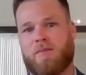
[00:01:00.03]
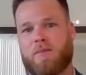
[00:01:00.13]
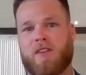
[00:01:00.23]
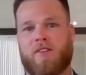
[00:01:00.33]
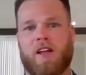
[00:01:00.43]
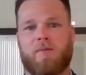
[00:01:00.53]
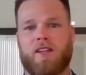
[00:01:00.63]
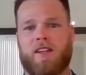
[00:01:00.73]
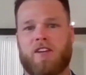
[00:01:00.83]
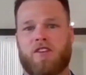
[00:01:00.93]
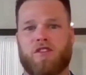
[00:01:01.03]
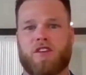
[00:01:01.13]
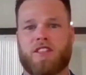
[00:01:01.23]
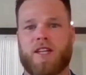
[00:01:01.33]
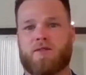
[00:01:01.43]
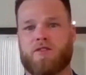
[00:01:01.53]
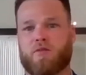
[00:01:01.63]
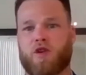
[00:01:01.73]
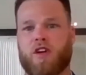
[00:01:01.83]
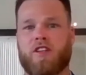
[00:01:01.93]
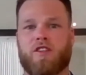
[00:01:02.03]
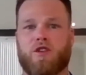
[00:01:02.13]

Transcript: My development at Newlook stems from working